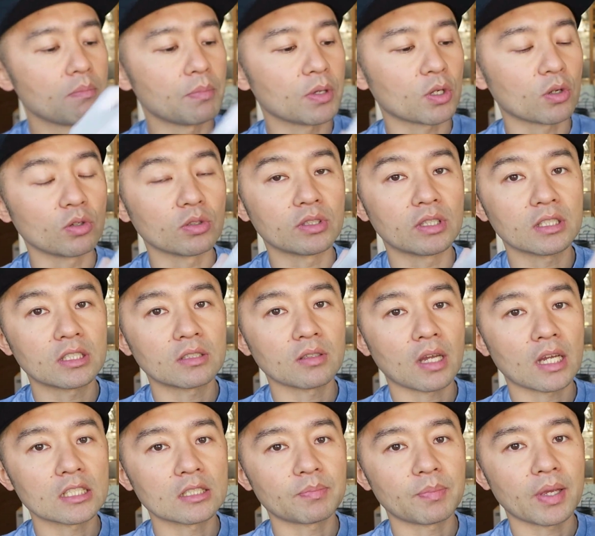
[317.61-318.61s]
because this
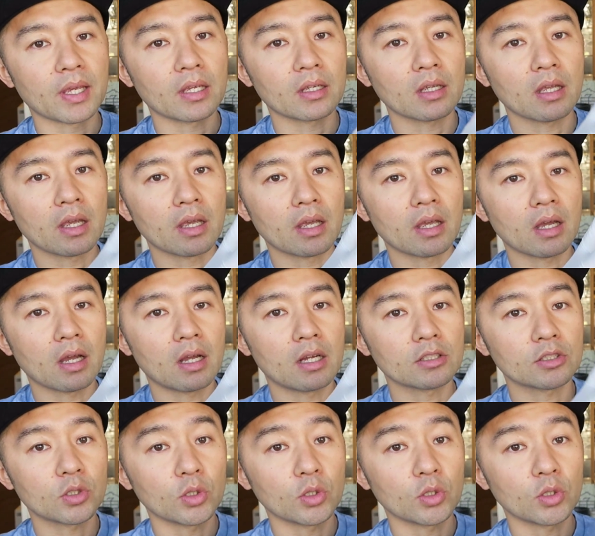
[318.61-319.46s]
has been uh,